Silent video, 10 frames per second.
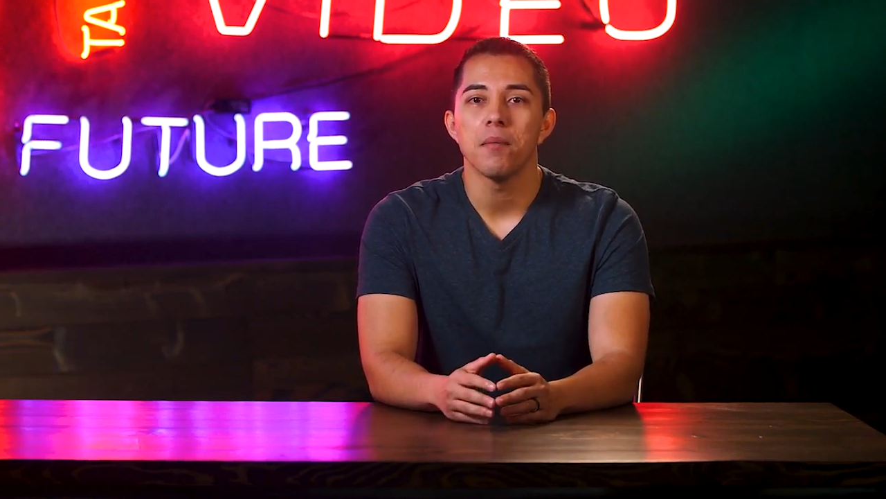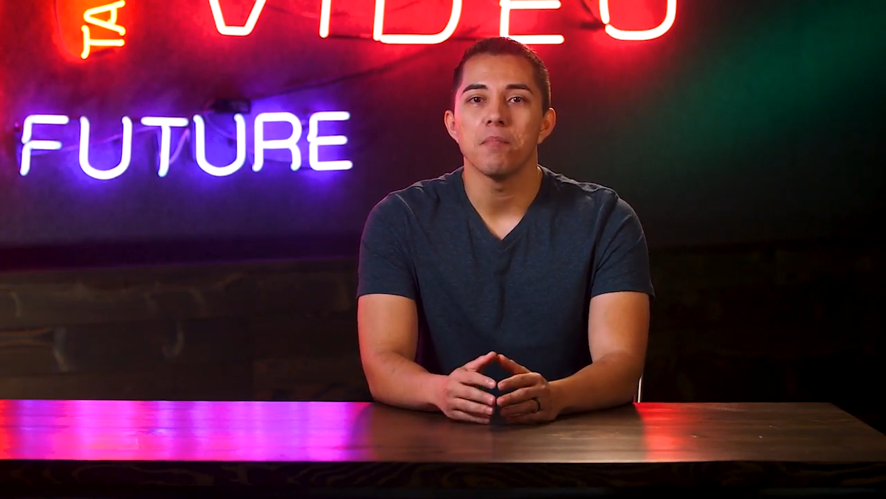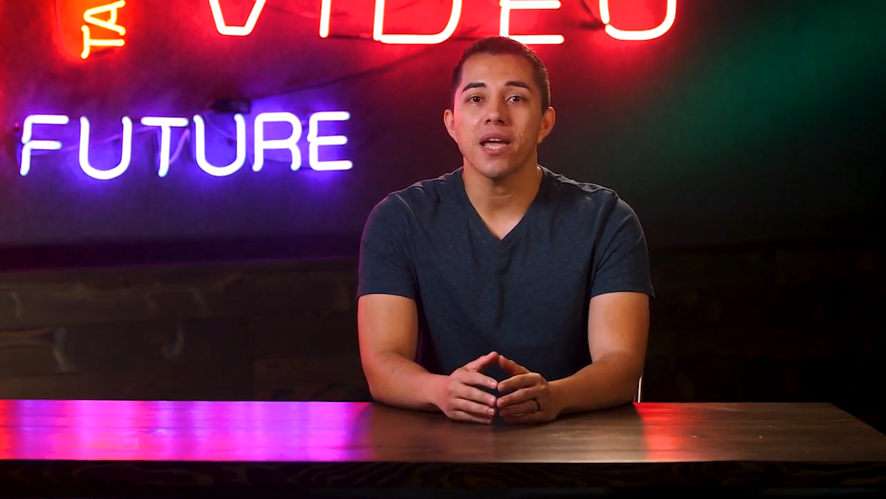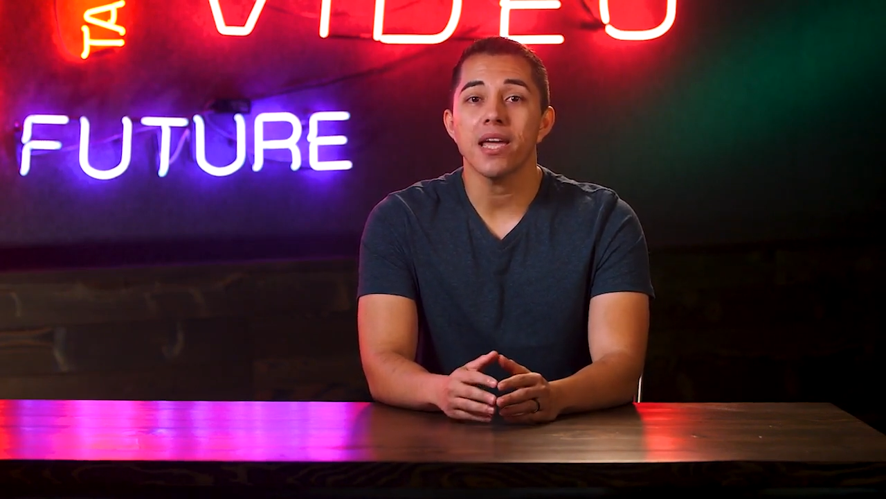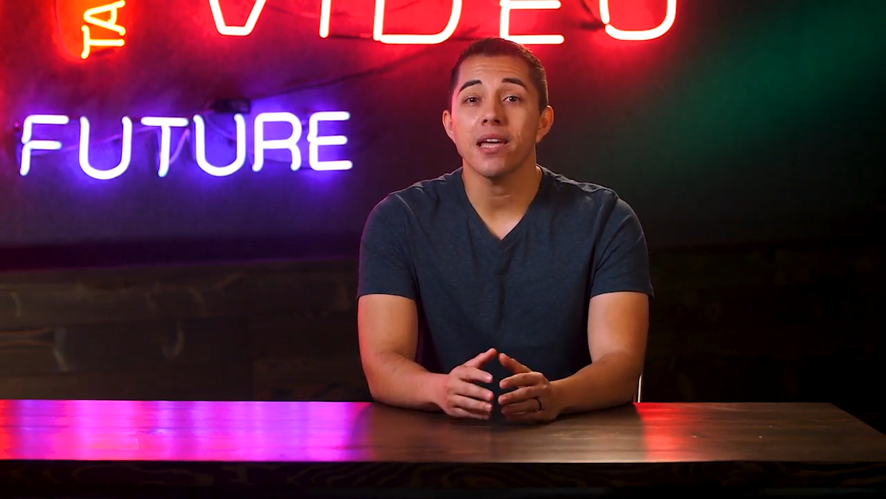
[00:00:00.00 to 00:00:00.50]

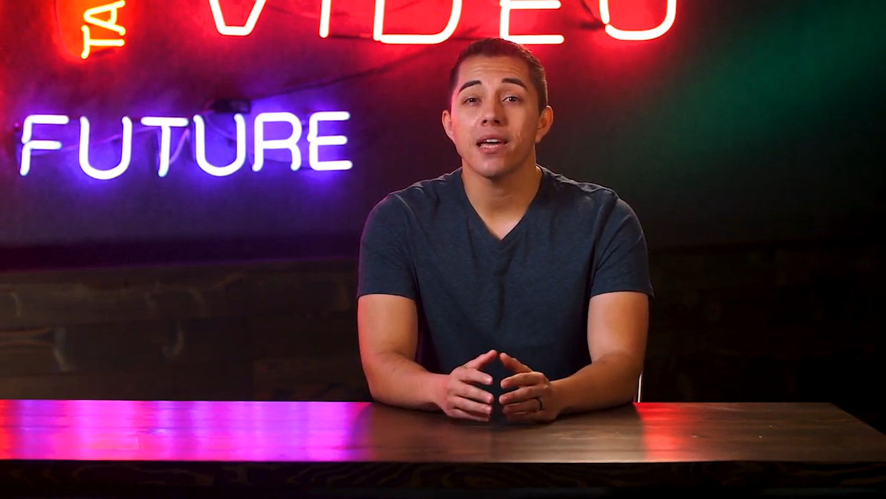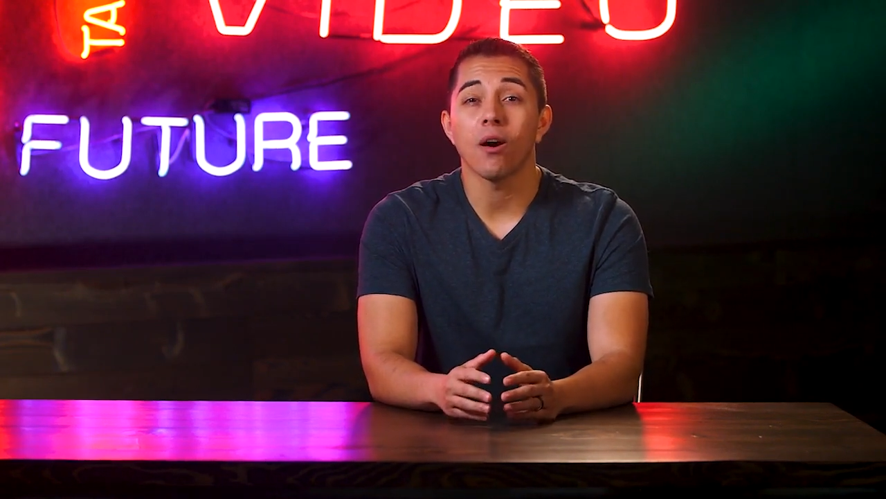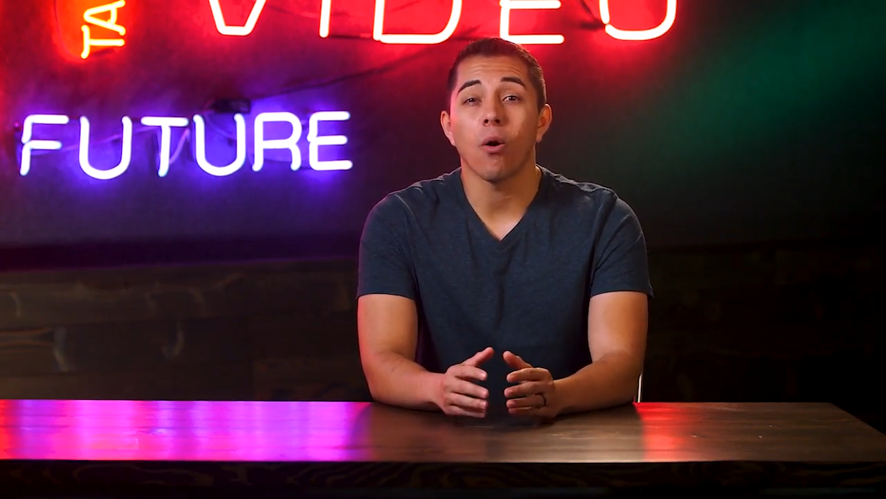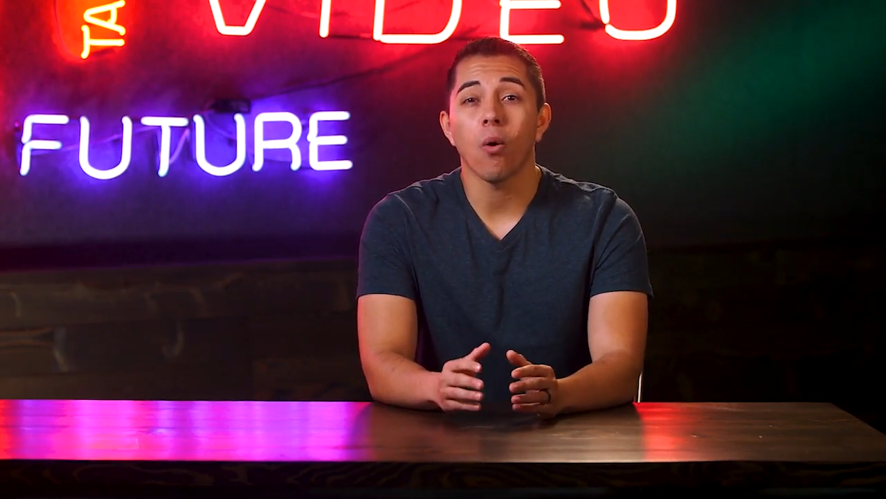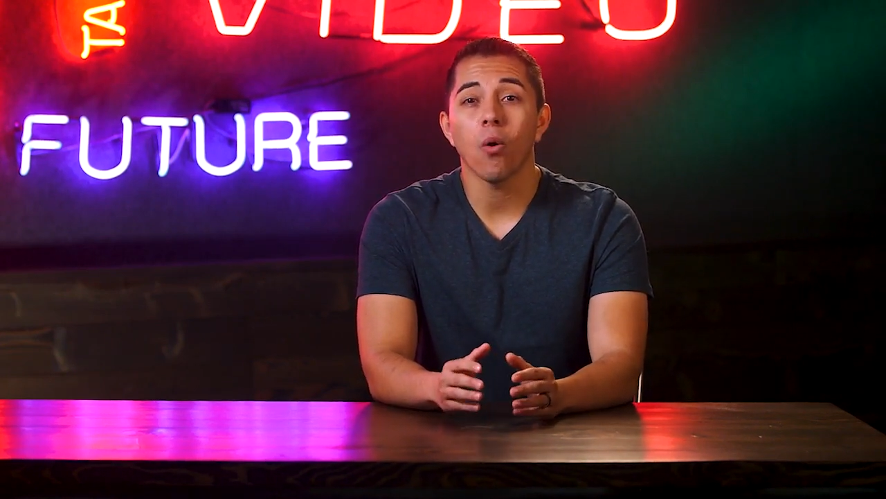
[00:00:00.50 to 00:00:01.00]
making it a
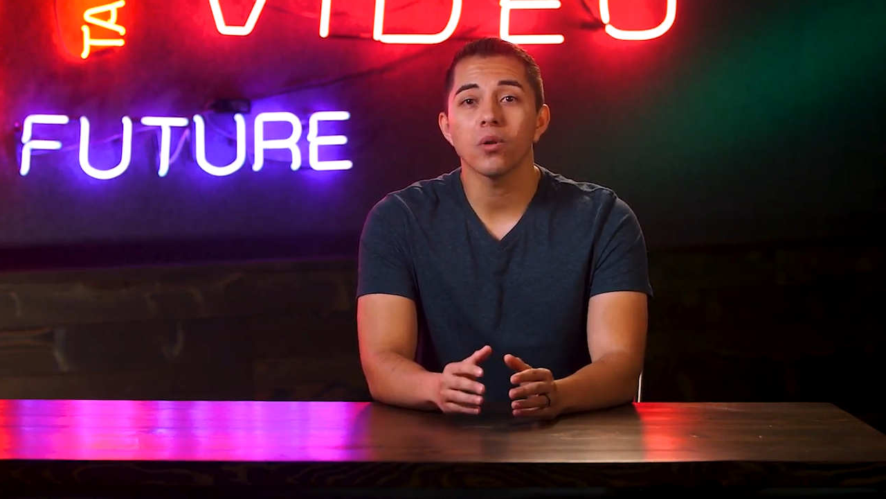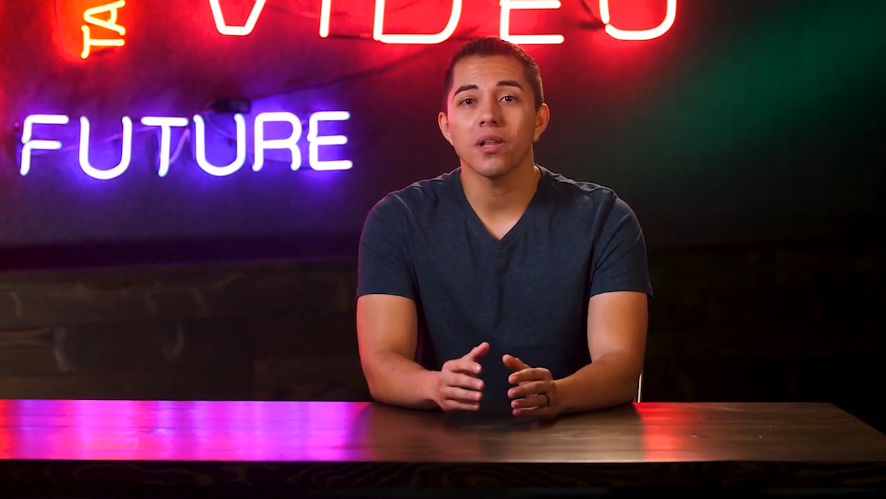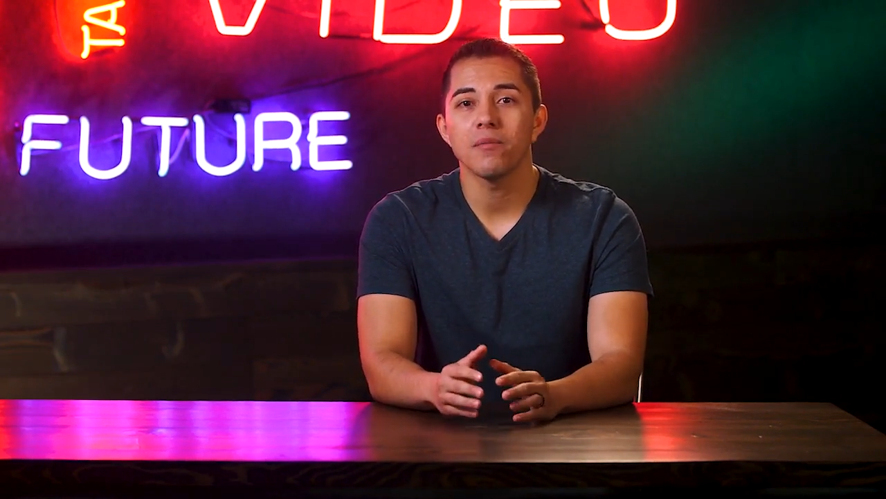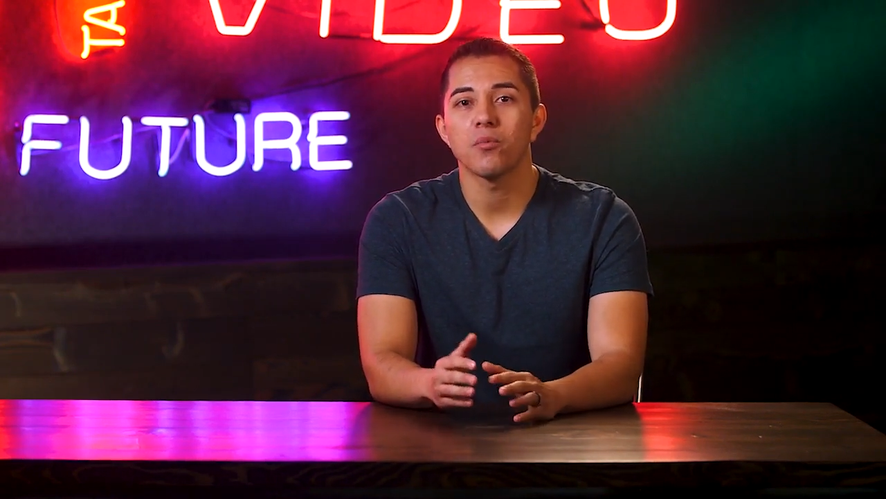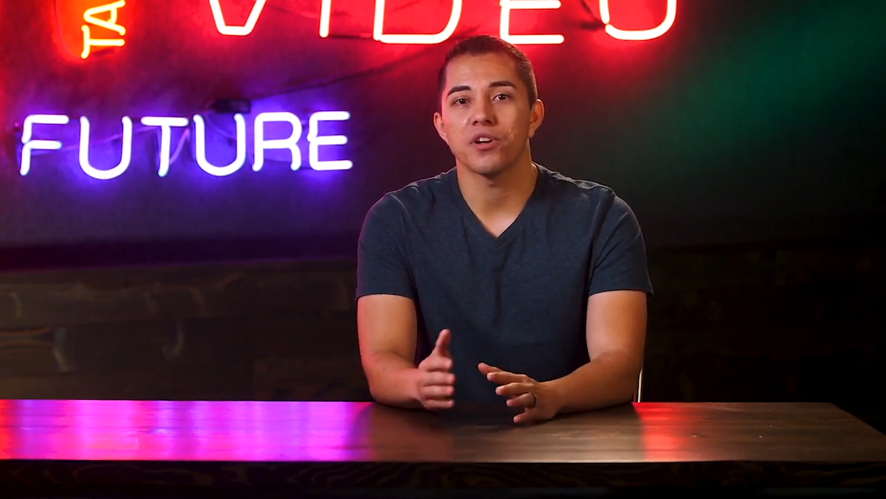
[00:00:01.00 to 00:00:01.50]
whole lot more